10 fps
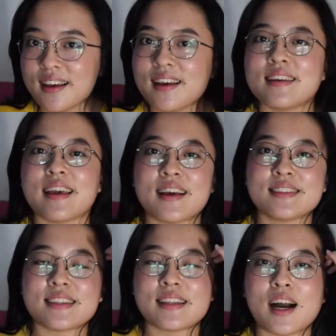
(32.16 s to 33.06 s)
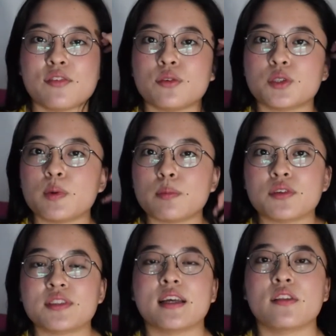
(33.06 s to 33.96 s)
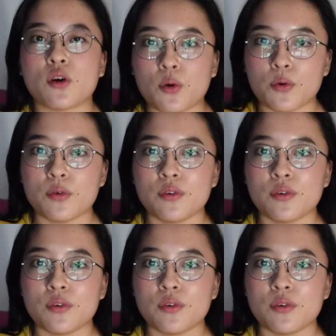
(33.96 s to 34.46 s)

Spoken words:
yes and half of those people said no.